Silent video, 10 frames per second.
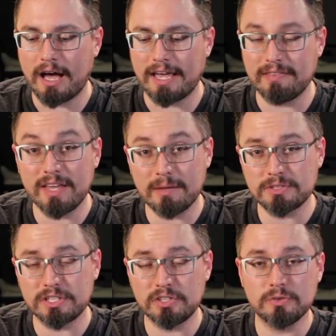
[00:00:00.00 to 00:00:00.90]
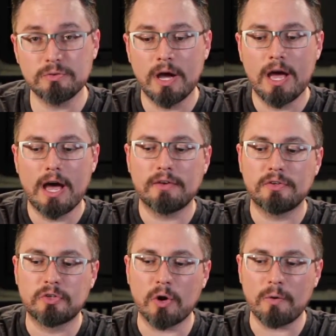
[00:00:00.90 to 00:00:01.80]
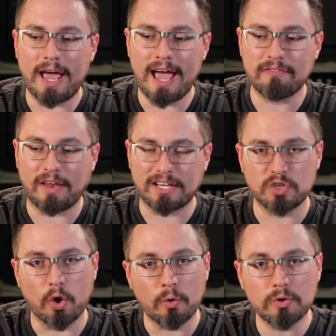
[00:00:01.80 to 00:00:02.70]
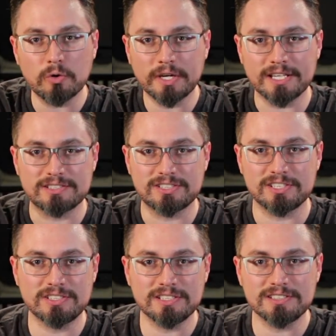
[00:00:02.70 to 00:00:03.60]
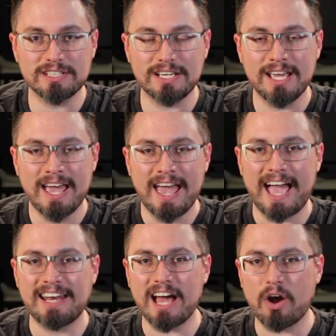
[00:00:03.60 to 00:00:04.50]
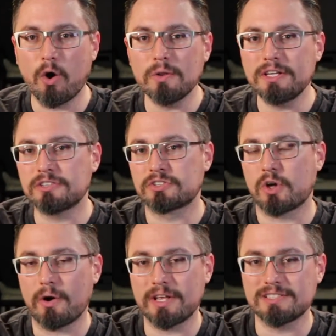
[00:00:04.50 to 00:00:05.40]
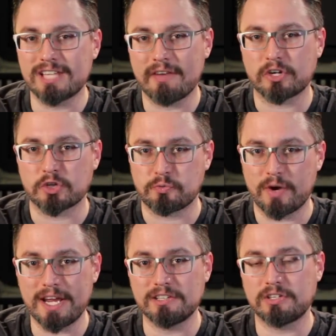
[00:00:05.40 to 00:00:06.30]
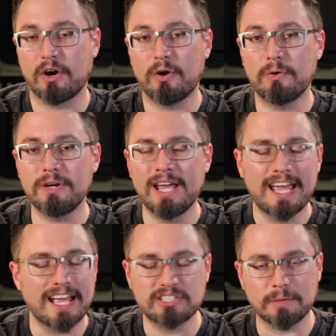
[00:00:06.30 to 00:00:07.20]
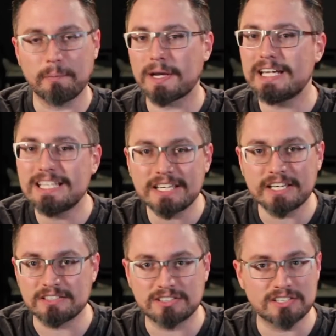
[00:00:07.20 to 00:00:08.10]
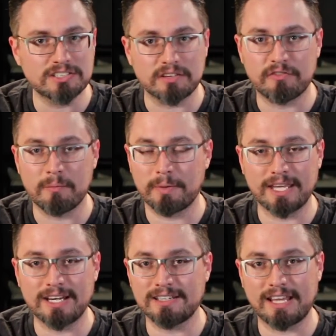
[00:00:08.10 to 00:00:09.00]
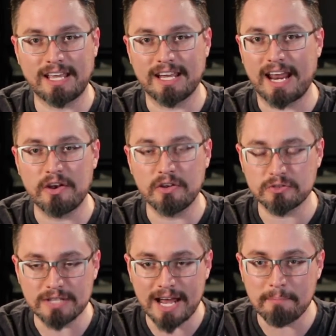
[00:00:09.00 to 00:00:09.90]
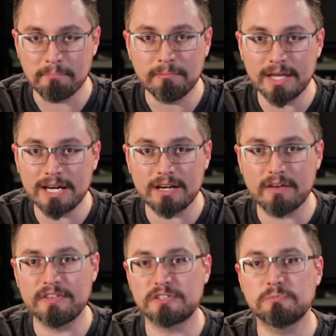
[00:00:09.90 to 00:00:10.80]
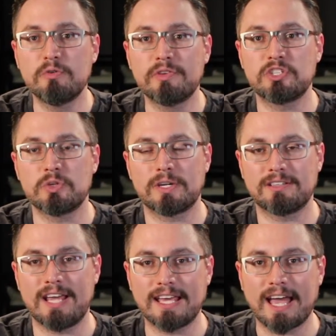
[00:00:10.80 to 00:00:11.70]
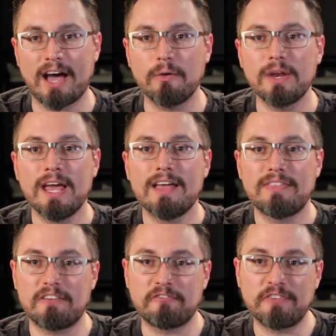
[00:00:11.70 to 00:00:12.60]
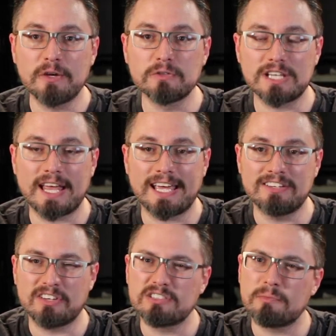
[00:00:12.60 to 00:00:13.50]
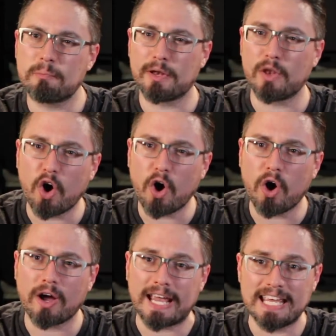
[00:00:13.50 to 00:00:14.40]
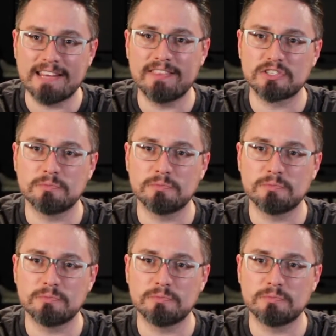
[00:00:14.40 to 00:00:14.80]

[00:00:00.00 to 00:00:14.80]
in the MCU don't have like tonal consistency. And not only does Guardians have a great tone, it's completely consistent from beginning to end. There's not a minute of this movie that you could take out that feels like it doesn't belong in this